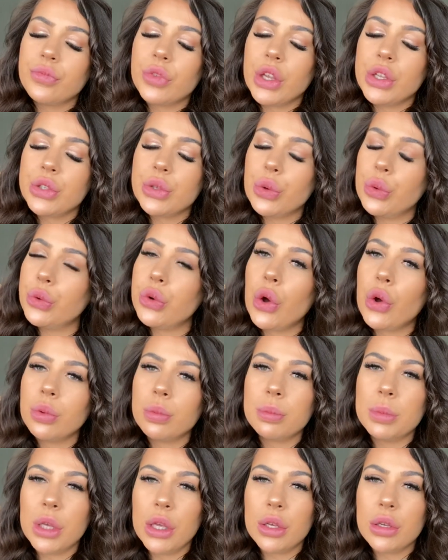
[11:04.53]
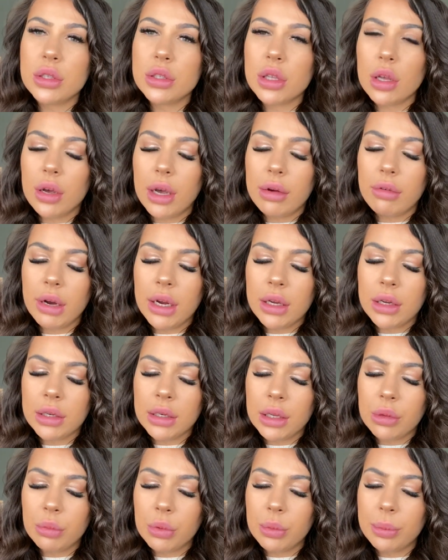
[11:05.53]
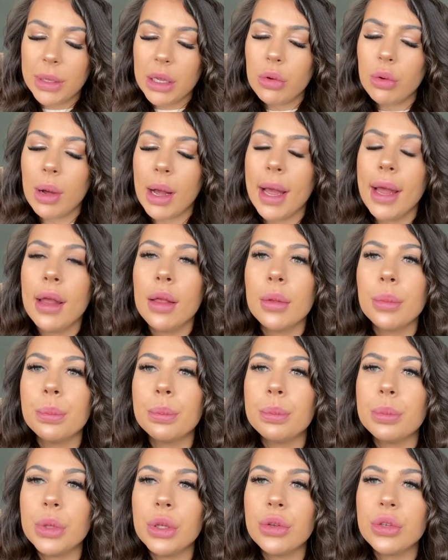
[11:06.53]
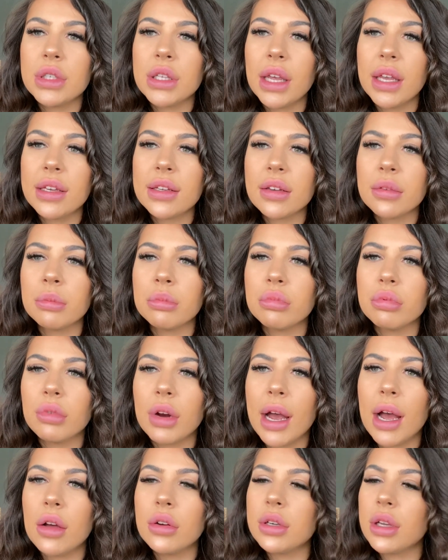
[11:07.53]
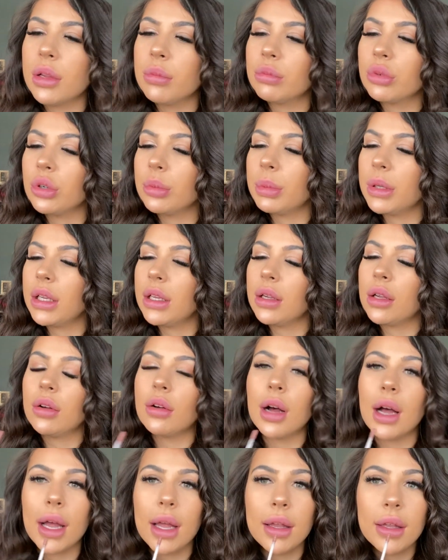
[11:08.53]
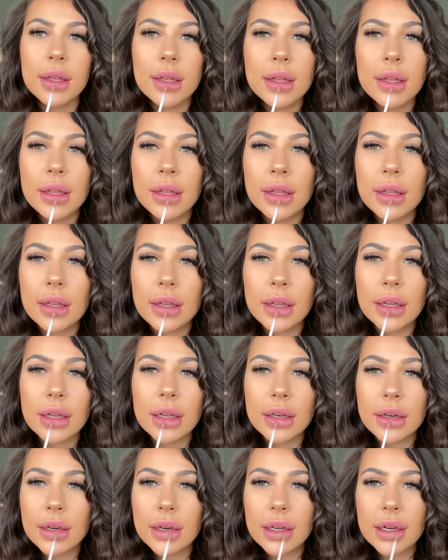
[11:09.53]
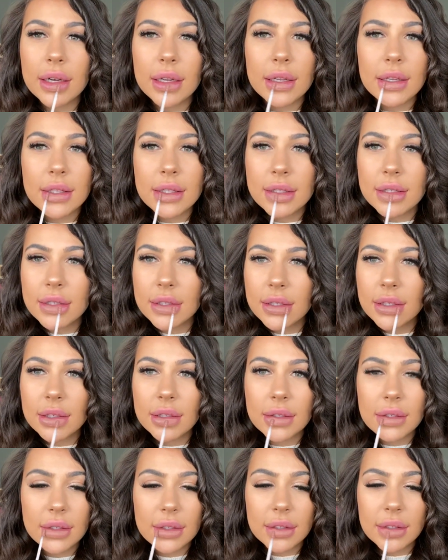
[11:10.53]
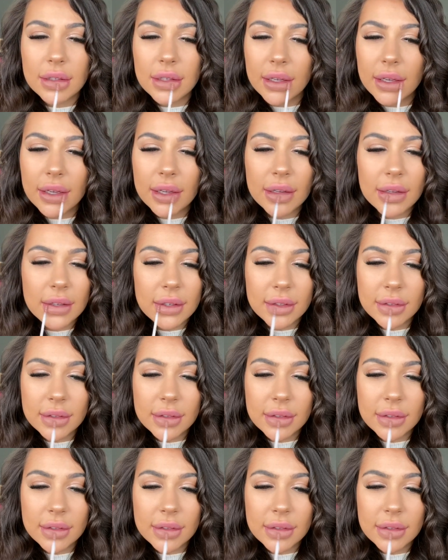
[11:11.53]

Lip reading: It's called On Mute, so I reckon it will be quite muted and brown and probably quite like a nice, yeah,